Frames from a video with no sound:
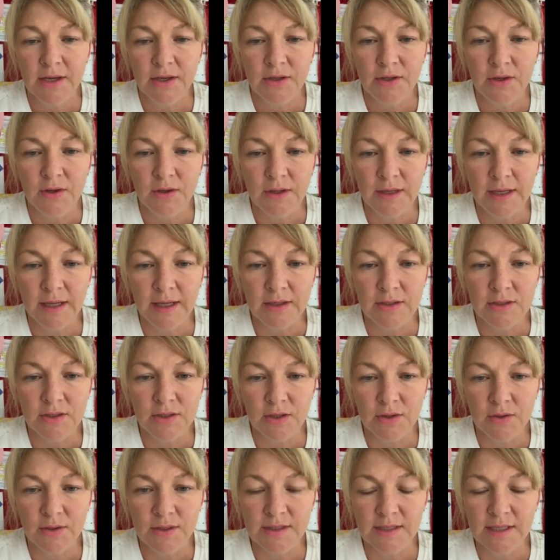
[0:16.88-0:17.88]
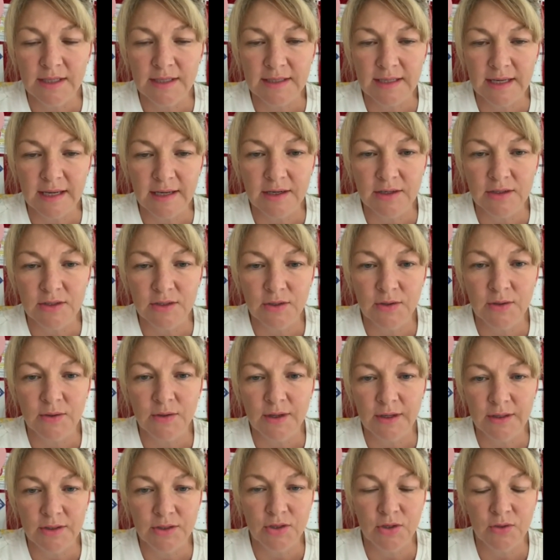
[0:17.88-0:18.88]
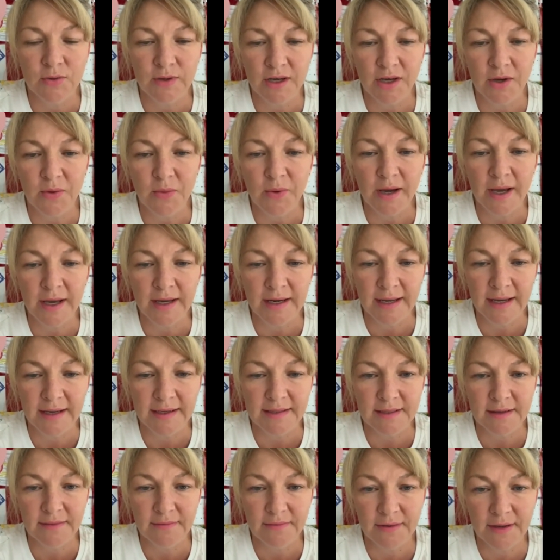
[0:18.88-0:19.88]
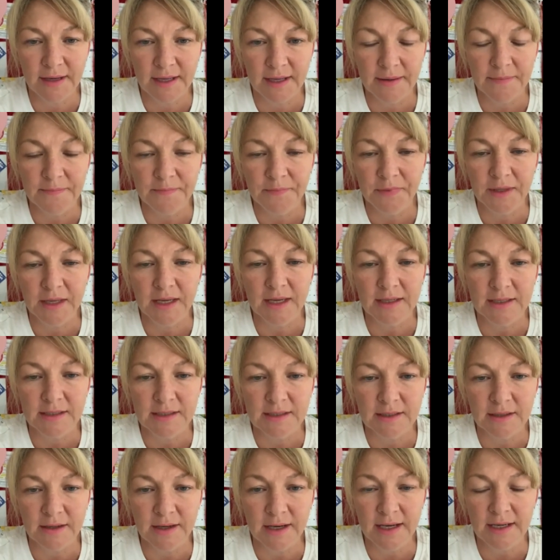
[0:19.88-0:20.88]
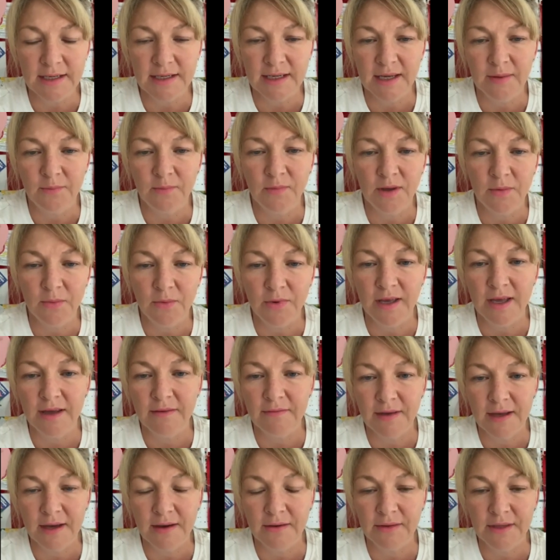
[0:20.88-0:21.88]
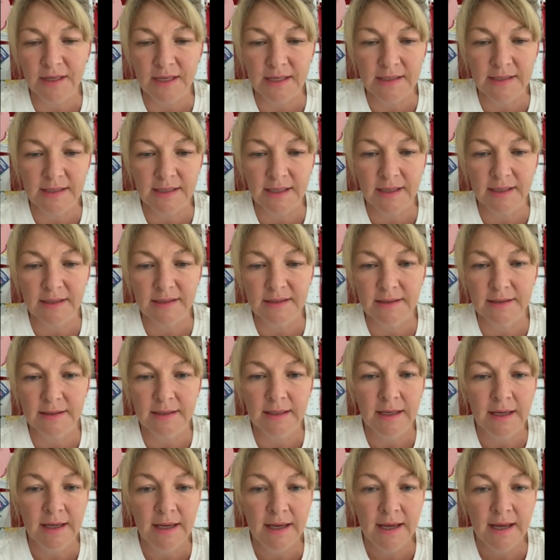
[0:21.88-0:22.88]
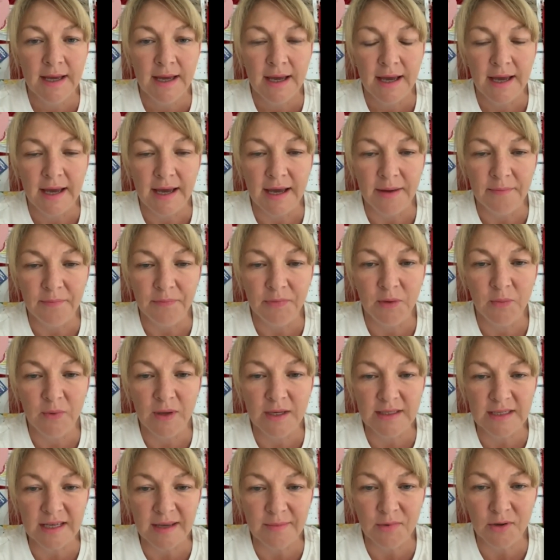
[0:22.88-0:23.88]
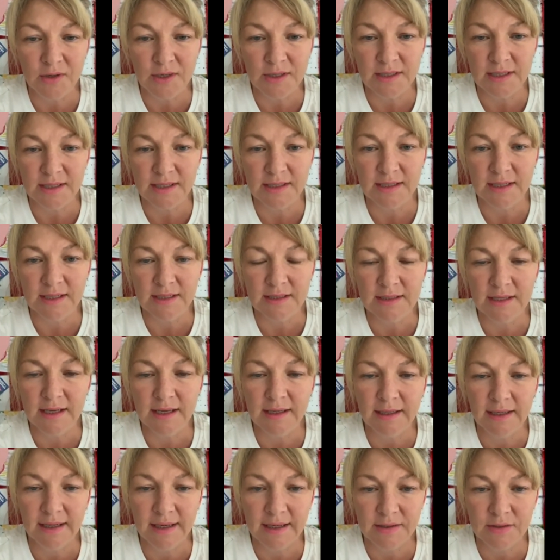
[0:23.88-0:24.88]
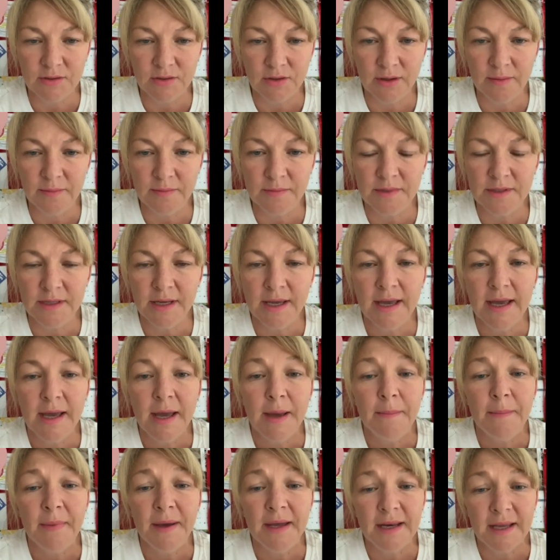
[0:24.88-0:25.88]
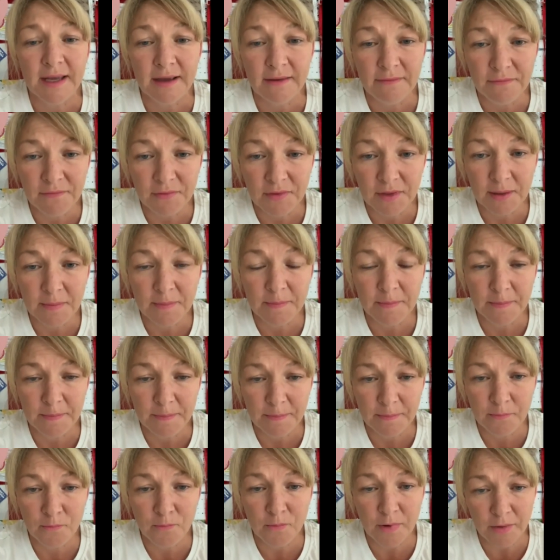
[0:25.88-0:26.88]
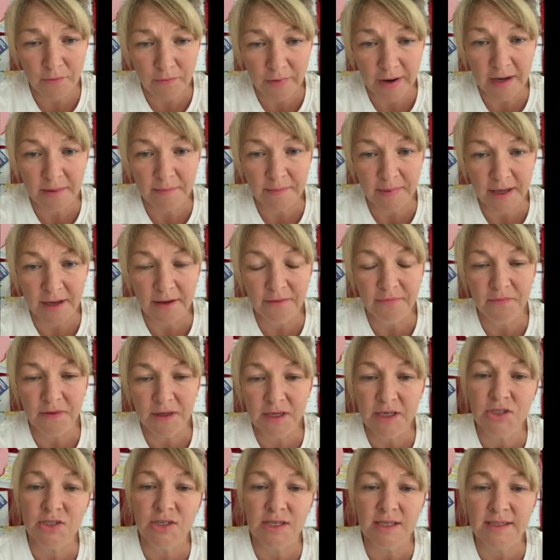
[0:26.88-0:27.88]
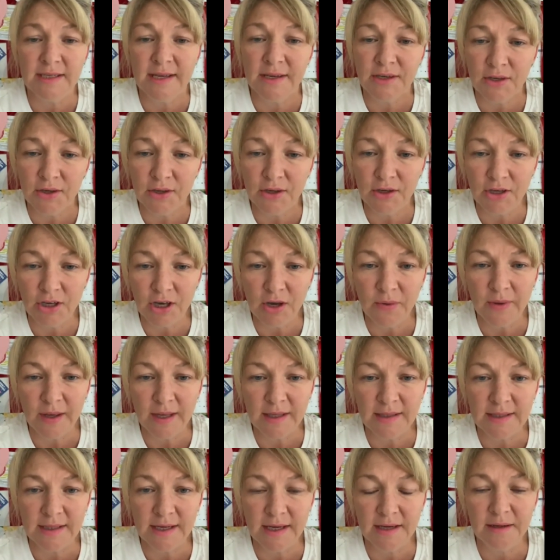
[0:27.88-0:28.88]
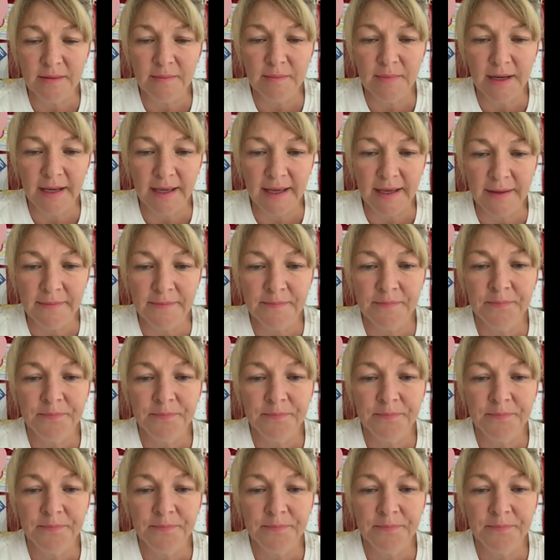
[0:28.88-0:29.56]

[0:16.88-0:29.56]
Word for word: you need to sit down and do, do a quiet activity inside and we will have our year 6 um, wet day monitors inside classrooms but if the rain bow finishes and you can go outside and play